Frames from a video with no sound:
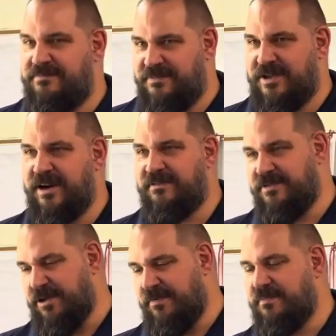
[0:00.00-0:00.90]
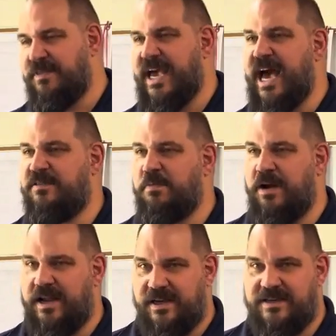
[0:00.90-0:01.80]
They're, gas
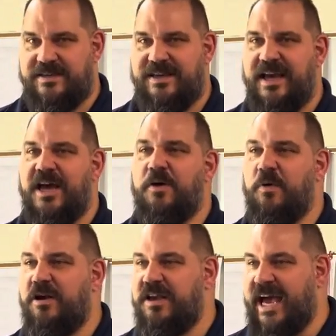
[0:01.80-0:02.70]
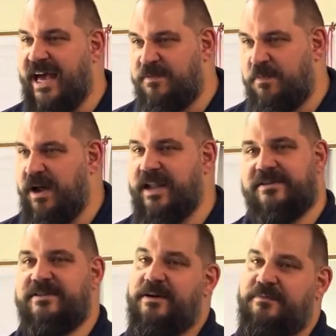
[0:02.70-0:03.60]
products. Where do gas
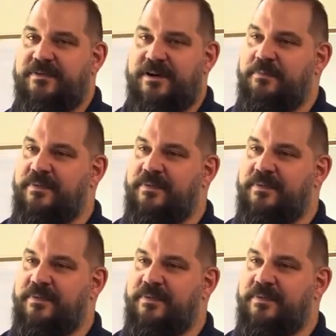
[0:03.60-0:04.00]
products come from?